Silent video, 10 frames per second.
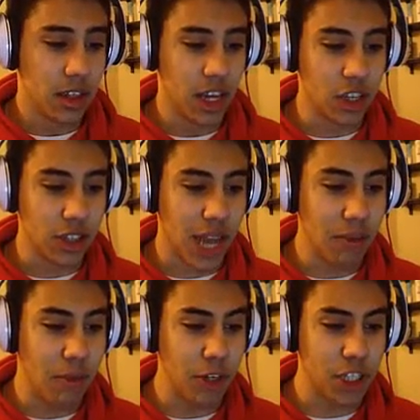There's no
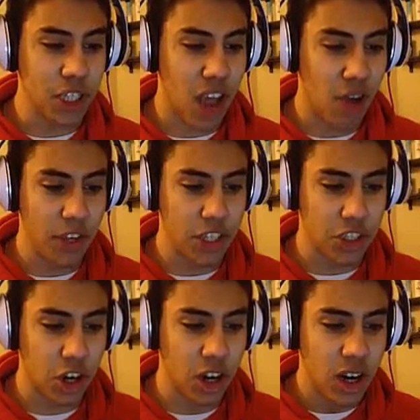time for this now,
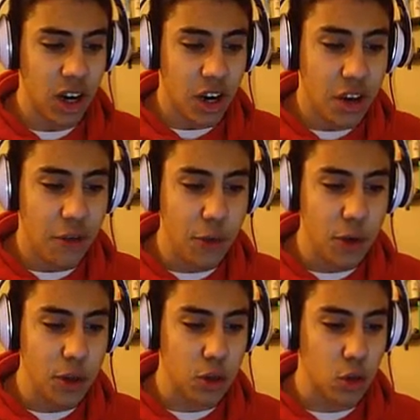visitor. If
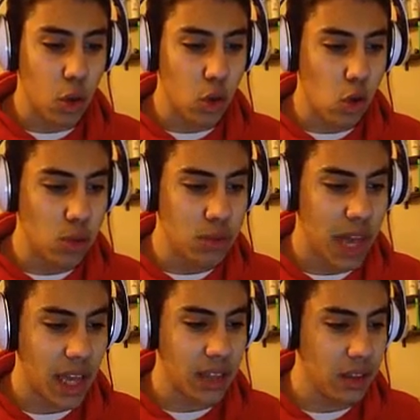you're in control room,
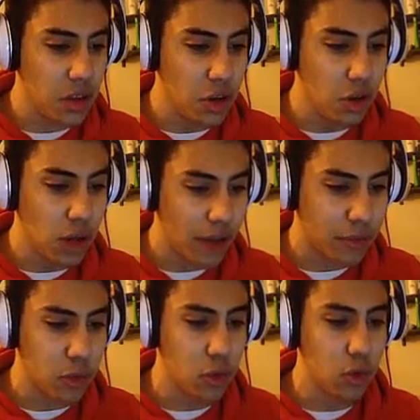then you'll
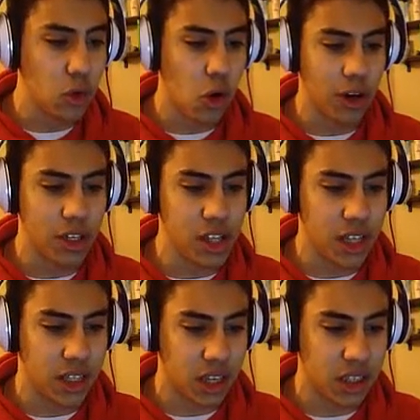have to
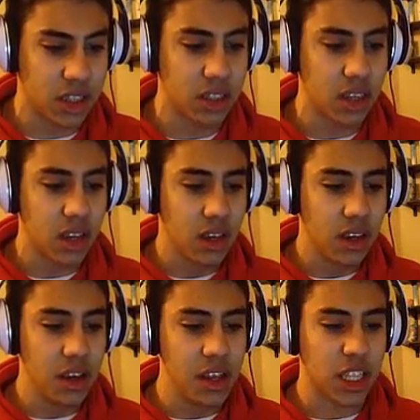coordinate us
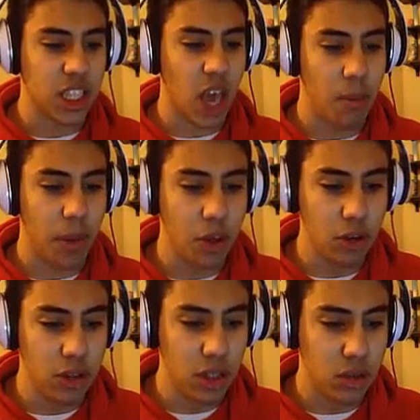in escaping.
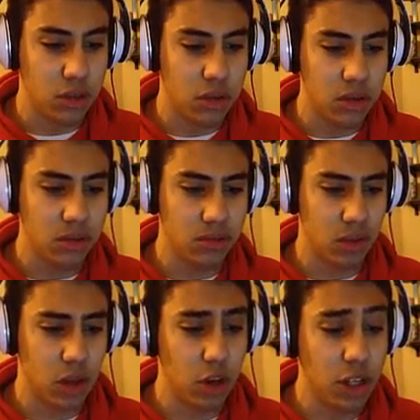You'll need,
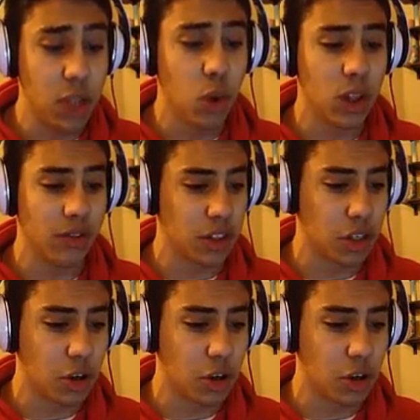you'll need one of the